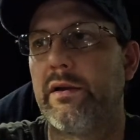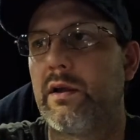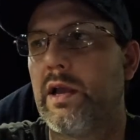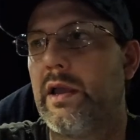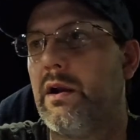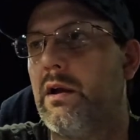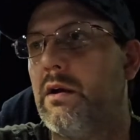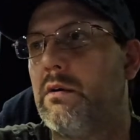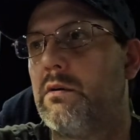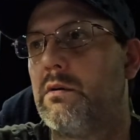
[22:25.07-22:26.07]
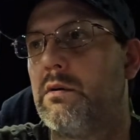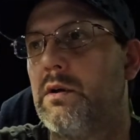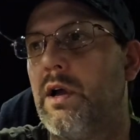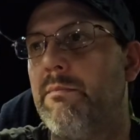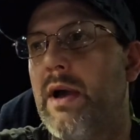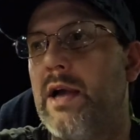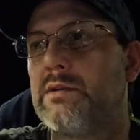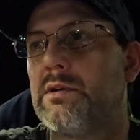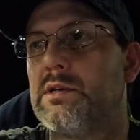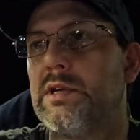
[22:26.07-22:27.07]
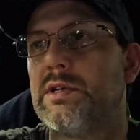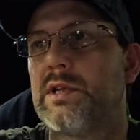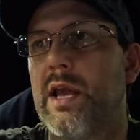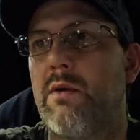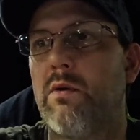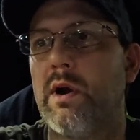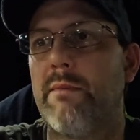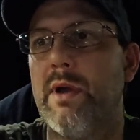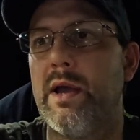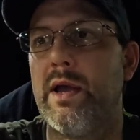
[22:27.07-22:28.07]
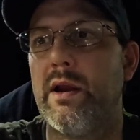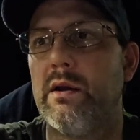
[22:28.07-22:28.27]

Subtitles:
you know, I might as well just stay where I'm at.